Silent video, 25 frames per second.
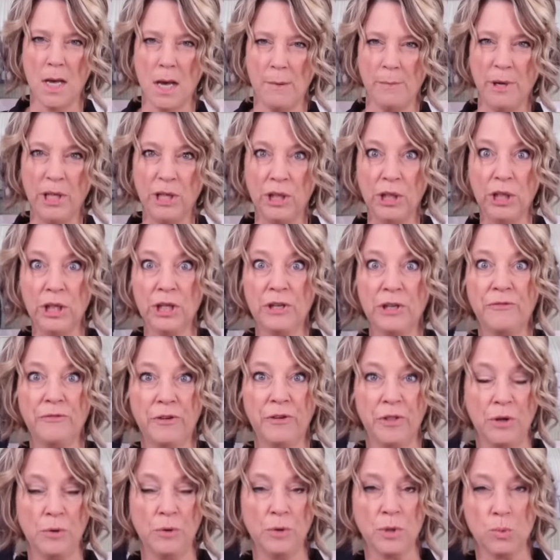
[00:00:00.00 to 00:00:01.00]
But look
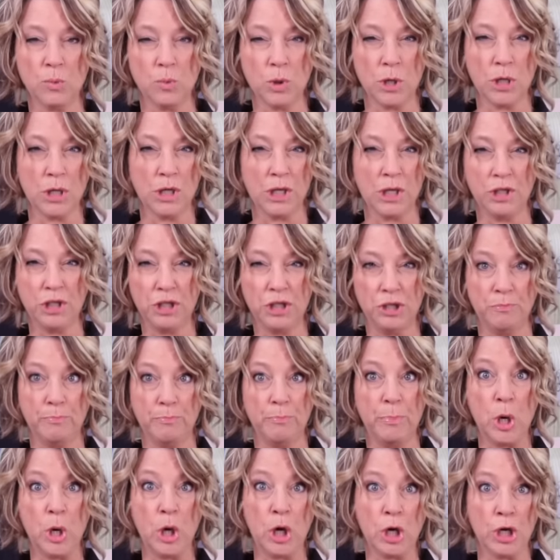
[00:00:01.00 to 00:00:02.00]
for those words,
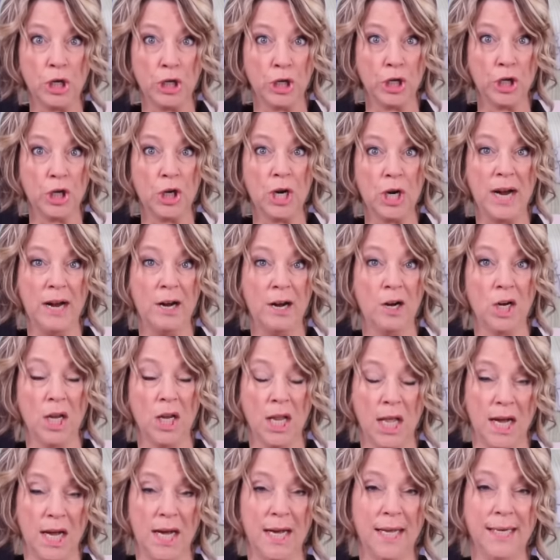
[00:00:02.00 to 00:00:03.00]
partner
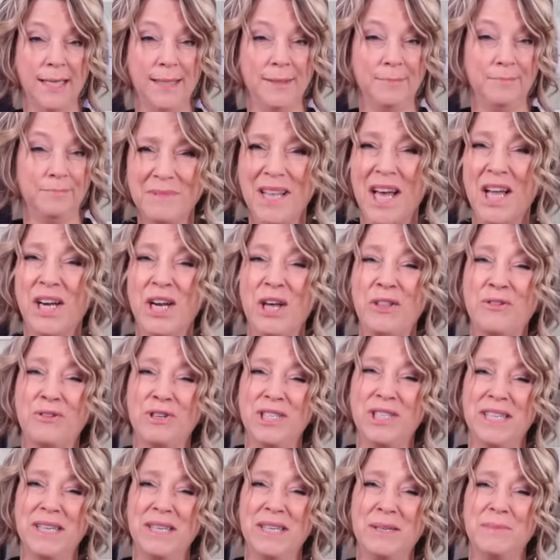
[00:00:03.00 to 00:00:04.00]
airline. Another
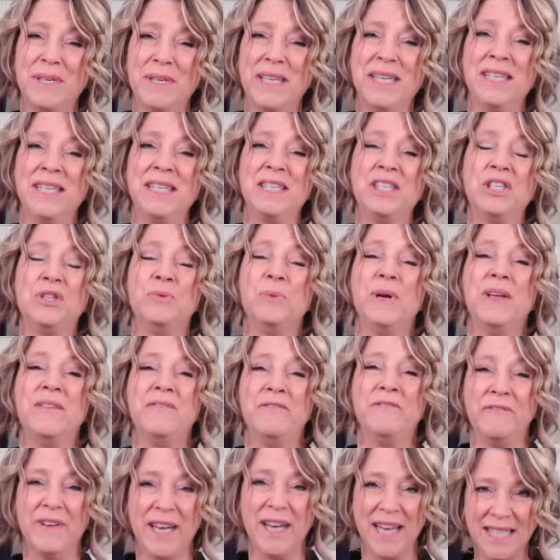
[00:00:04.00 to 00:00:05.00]
tip is to
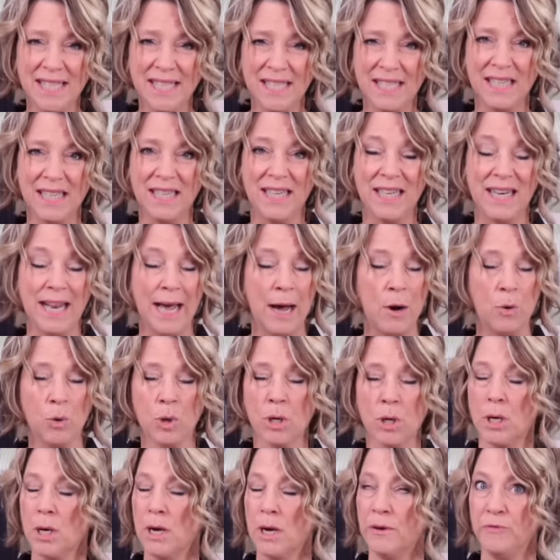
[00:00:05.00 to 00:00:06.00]
invest in an
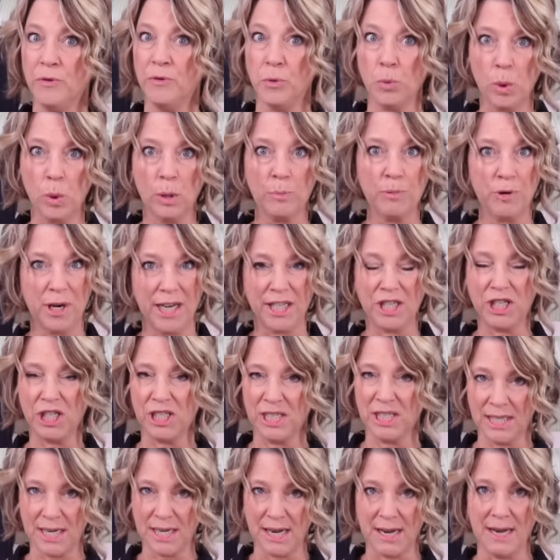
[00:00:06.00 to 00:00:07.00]
hour of your
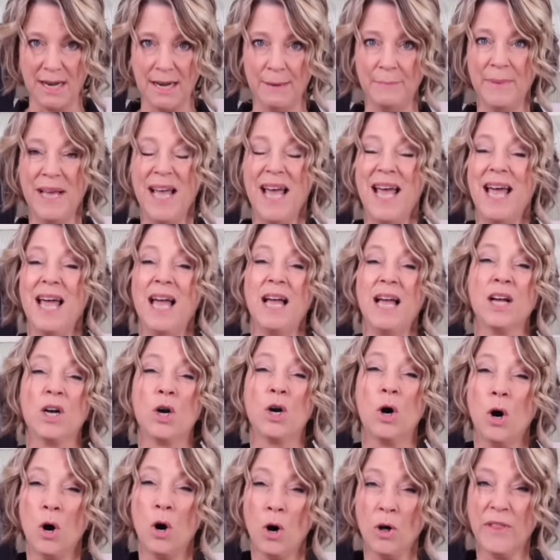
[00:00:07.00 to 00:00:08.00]
precious time and
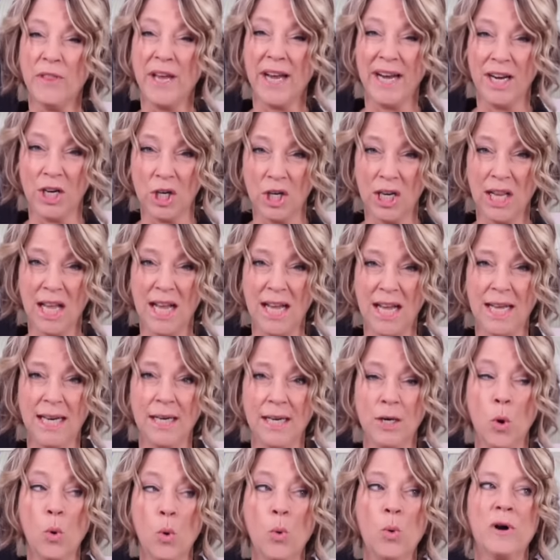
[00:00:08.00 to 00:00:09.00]
call the
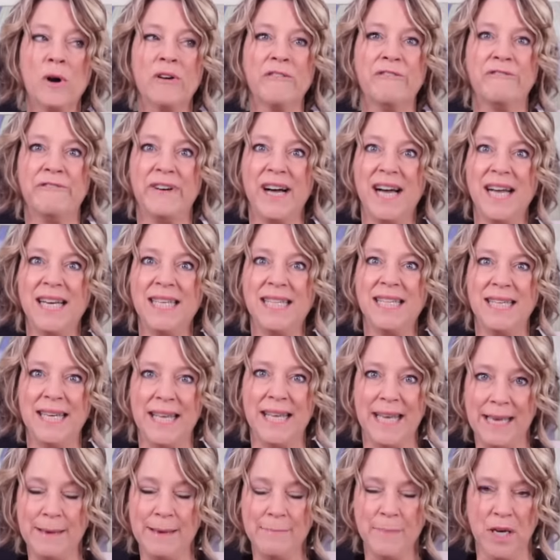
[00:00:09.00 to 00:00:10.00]
airline or find an
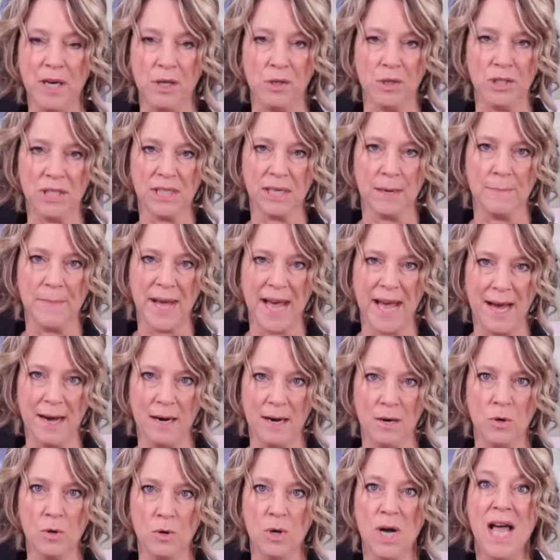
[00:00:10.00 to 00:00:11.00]
email
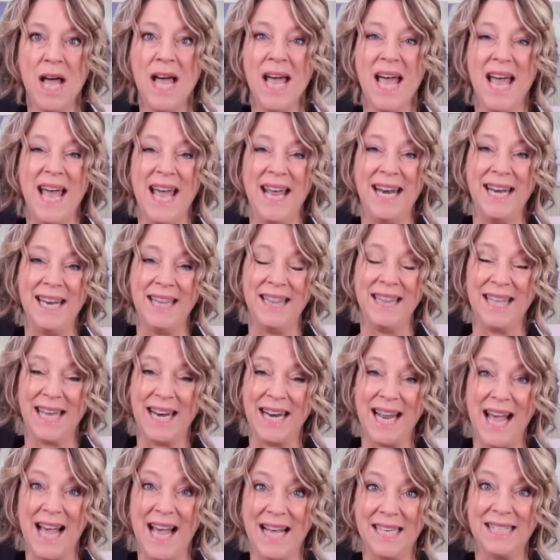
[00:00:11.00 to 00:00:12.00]
somehow and that
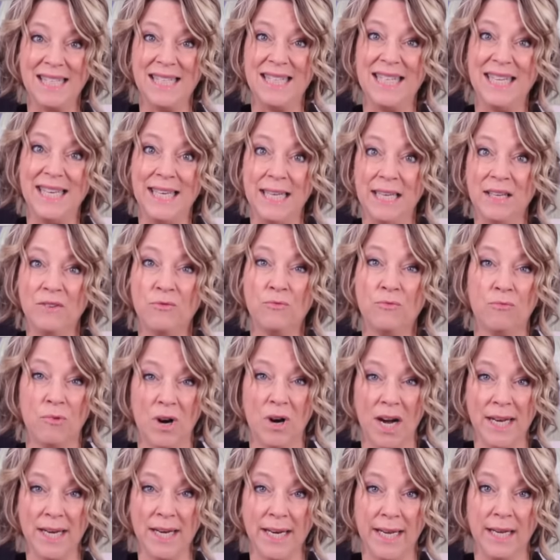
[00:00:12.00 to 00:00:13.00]
has it in
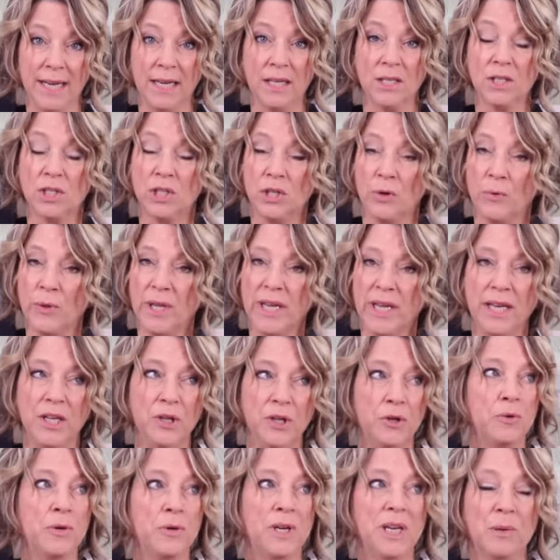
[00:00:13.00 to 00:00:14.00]
writing so that
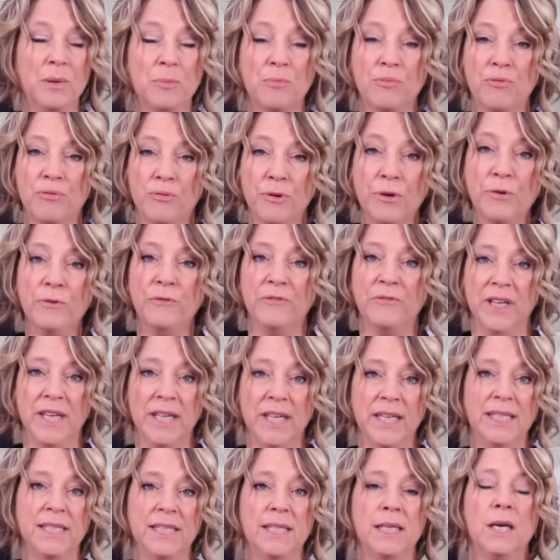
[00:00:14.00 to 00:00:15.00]
you can prove
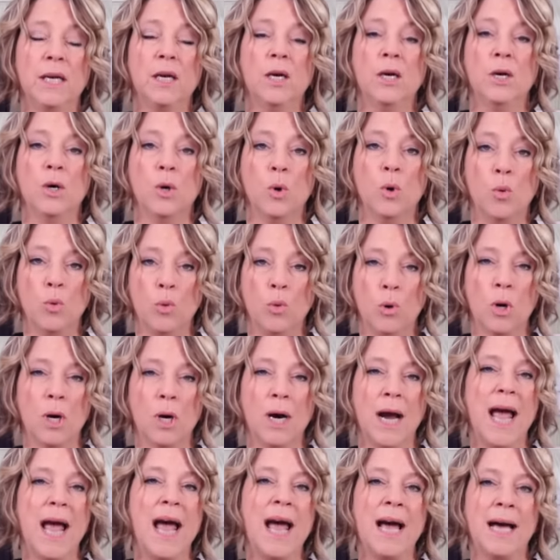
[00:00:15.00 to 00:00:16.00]
it
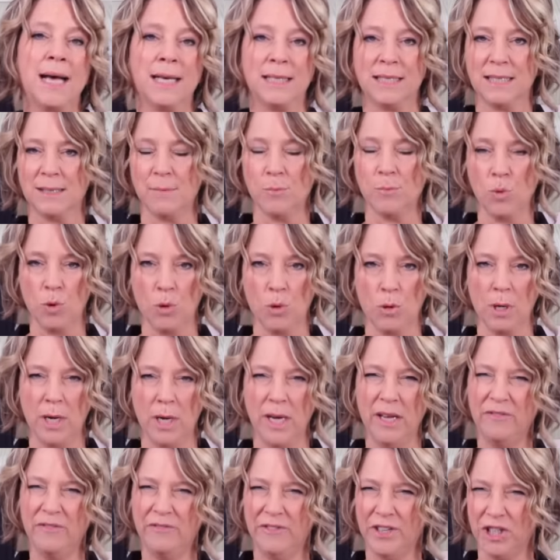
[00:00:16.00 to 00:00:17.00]
or ask more
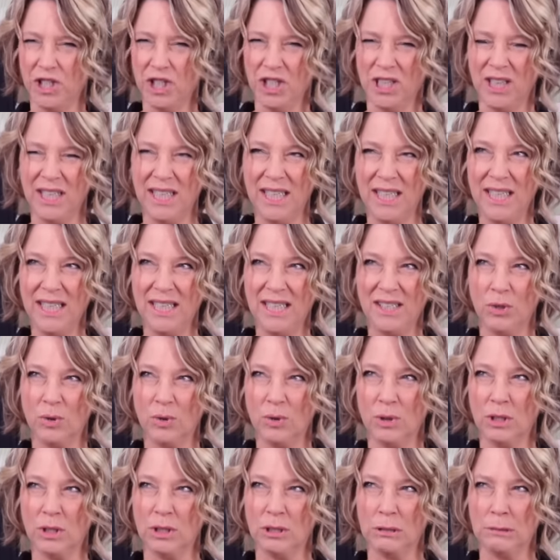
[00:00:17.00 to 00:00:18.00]
efficiently
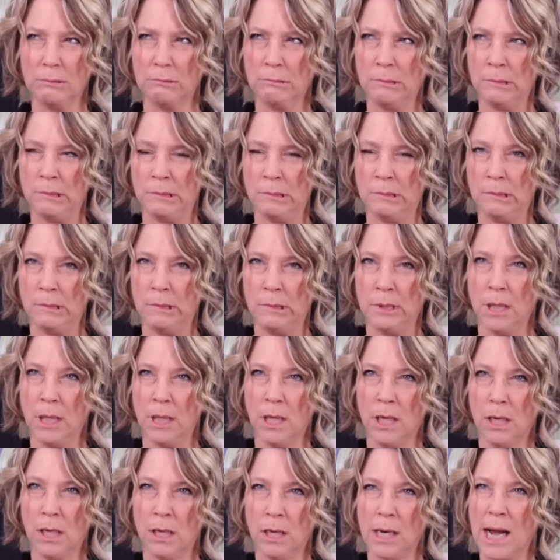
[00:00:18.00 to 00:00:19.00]
or
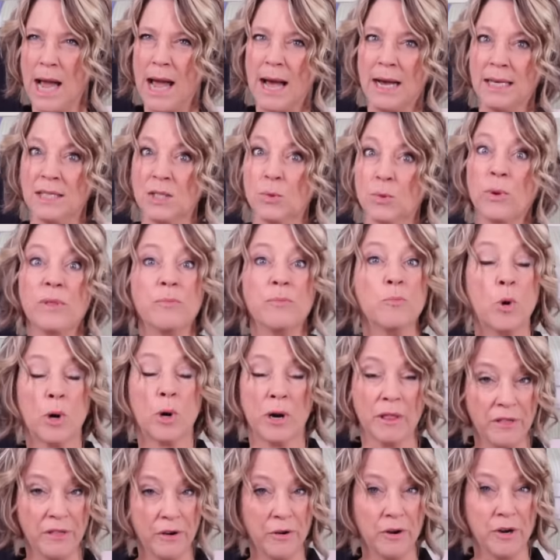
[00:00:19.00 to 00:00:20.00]
ask with more
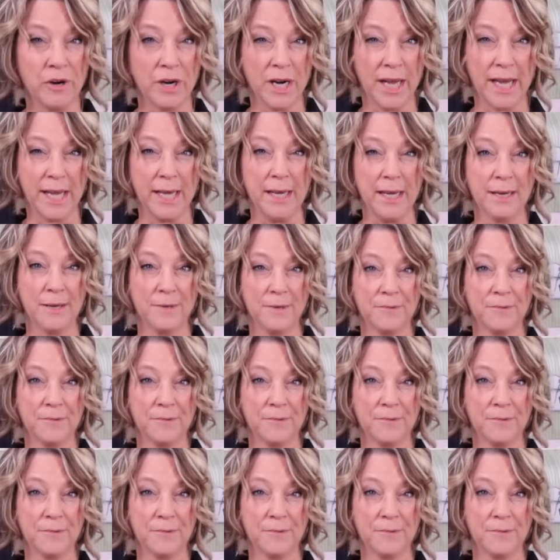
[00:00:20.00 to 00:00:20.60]
authority.